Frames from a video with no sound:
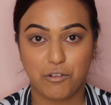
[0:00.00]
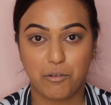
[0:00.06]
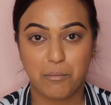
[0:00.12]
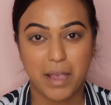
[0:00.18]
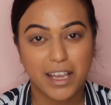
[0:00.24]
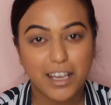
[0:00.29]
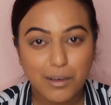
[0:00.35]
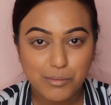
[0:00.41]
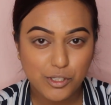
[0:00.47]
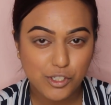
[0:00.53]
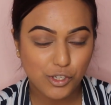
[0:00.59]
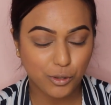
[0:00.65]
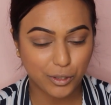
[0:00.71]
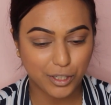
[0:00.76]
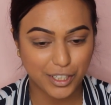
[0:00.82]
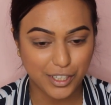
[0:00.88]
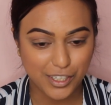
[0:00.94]
for makeup
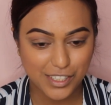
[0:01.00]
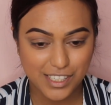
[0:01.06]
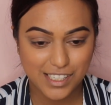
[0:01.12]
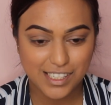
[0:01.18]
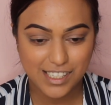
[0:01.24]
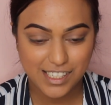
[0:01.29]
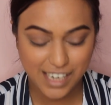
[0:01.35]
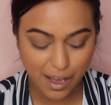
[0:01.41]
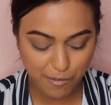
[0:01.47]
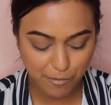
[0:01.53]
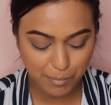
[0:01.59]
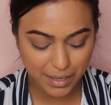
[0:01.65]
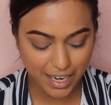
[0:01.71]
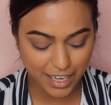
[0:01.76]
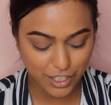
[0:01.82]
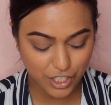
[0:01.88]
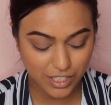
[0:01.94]
tutorials and stuff,
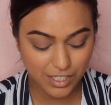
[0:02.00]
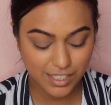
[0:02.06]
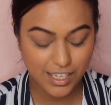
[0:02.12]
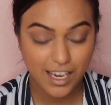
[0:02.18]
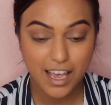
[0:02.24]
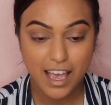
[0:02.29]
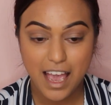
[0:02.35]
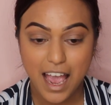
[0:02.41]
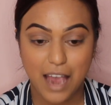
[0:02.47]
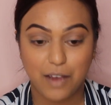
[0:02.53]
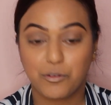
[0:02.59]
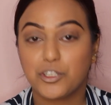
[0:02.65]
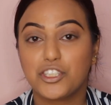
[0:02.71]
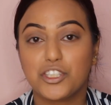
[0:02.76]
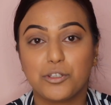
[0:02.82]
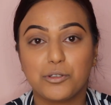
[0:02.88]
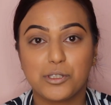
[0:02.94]
but I
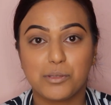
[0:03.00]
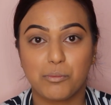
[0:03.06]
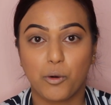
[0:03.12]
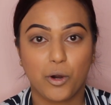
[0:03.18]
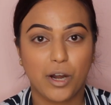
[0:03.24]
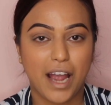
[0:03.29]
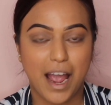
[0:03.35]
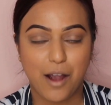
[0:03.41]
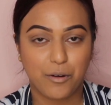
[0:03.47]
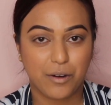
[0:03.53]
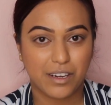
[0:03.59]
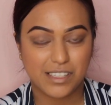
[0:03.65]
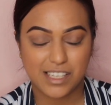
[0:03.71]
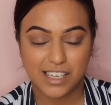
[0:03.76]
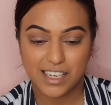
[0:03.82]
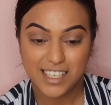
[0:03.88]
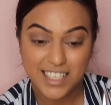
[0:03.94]
wish there was more
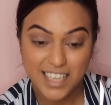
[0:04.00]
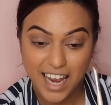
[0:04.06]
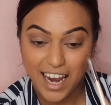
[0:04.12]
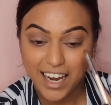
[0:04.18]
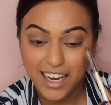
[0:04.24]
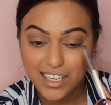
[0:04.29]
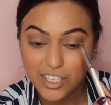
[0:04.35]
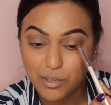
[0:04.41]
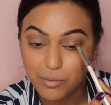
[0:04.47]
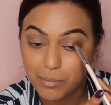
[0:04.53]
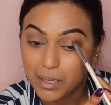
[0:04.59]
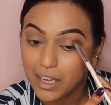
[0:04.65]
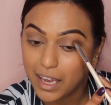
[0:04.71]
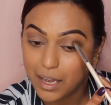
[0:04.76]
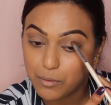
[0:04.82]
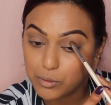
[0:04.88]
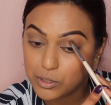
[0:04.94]
hours in a day to be
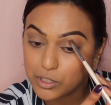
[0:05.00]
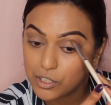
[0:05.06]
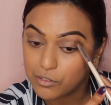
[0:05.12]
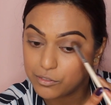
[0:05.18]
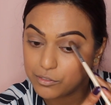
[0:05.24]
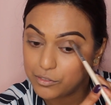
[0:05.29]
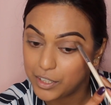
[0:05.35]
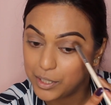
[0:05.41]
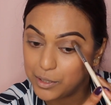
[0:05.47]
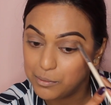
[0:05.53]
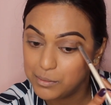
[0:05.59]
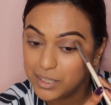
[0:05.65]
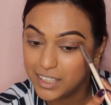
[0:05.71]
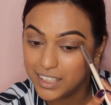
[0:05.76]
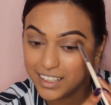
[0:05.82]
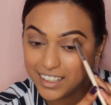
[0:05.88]
able to film